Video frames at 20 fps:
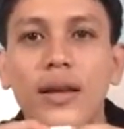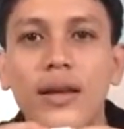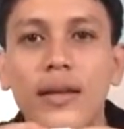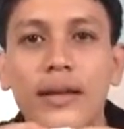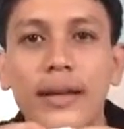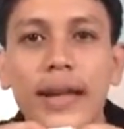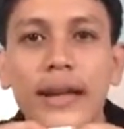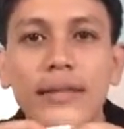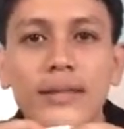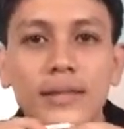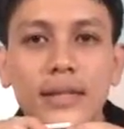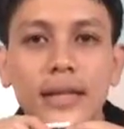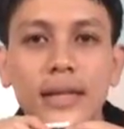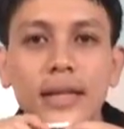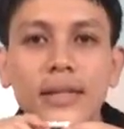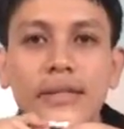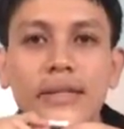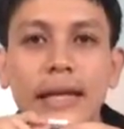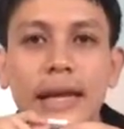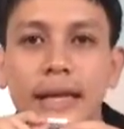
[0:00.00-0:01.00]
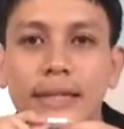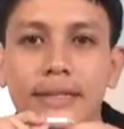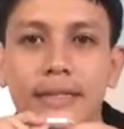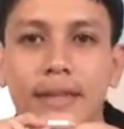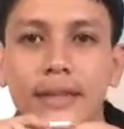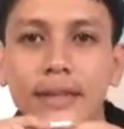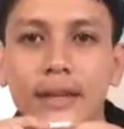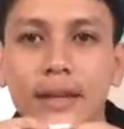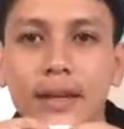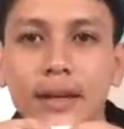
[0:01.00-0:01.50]
Next, he said
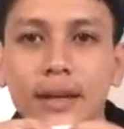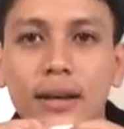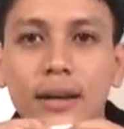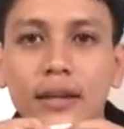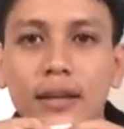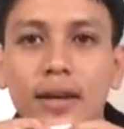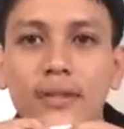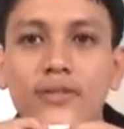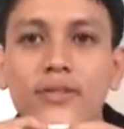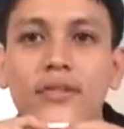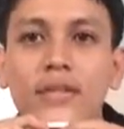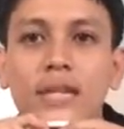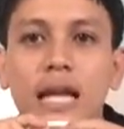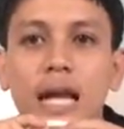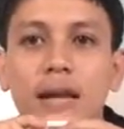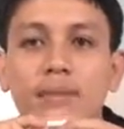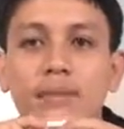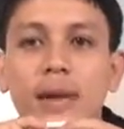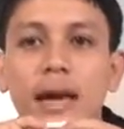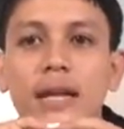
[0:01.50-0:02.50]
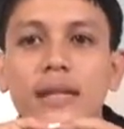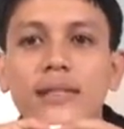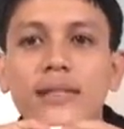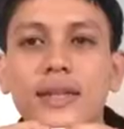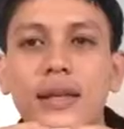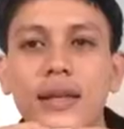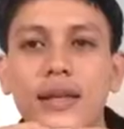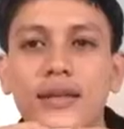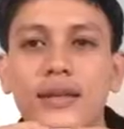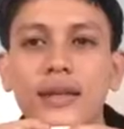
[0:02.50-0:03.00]
the food and
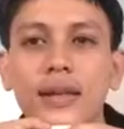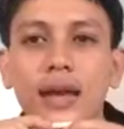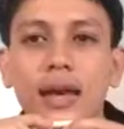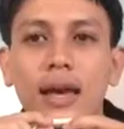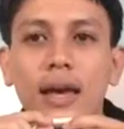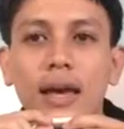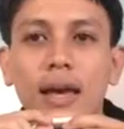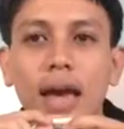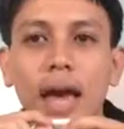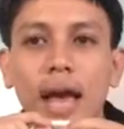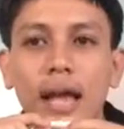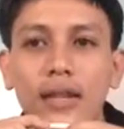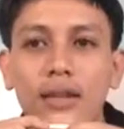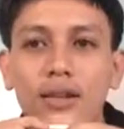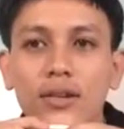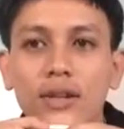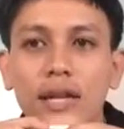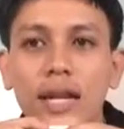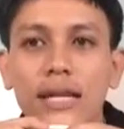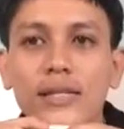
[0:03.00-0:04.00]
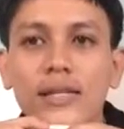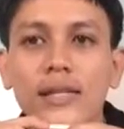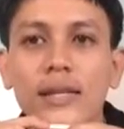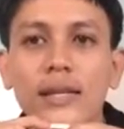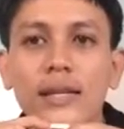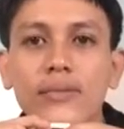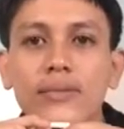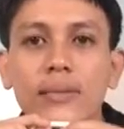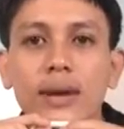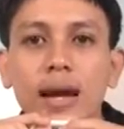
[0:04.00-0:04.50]
medicine had
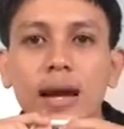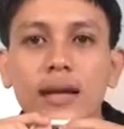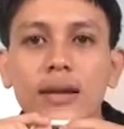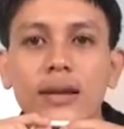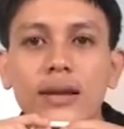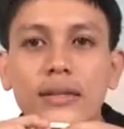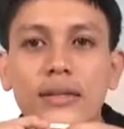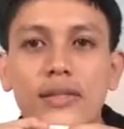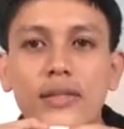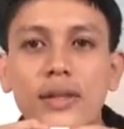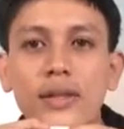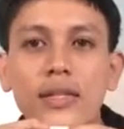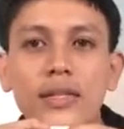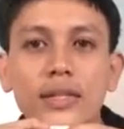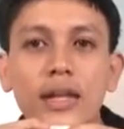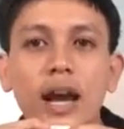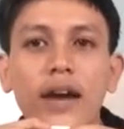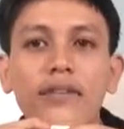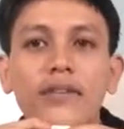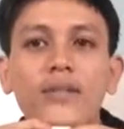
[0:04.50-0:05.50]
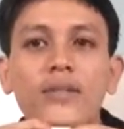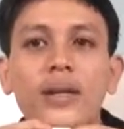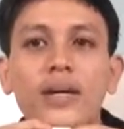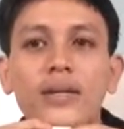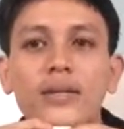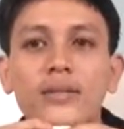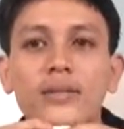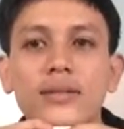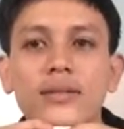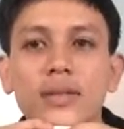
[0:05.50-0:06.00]
donated by concerned
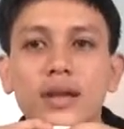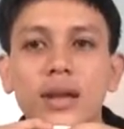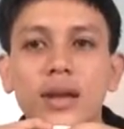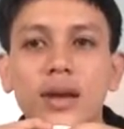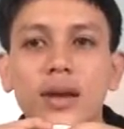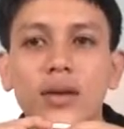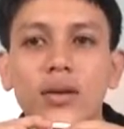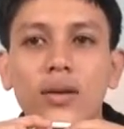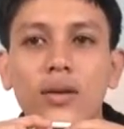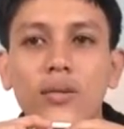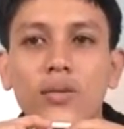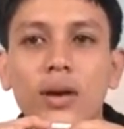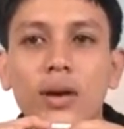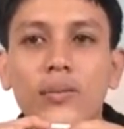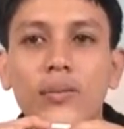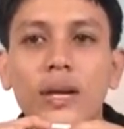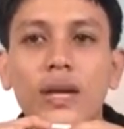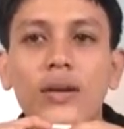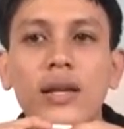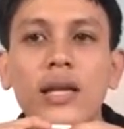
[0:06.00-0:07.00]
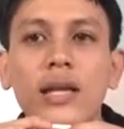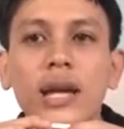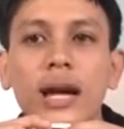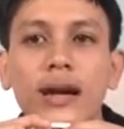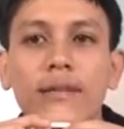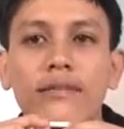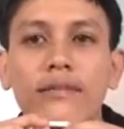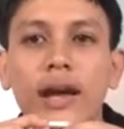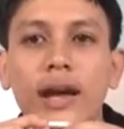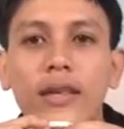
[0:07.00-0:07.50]
governments were piling
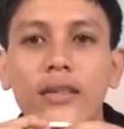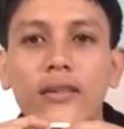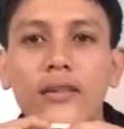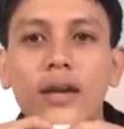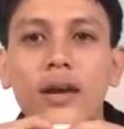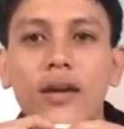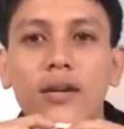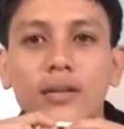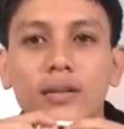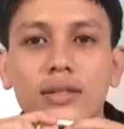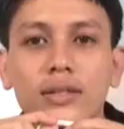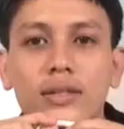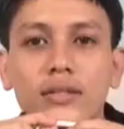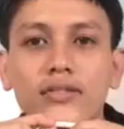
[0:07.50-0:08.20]
up at the doors.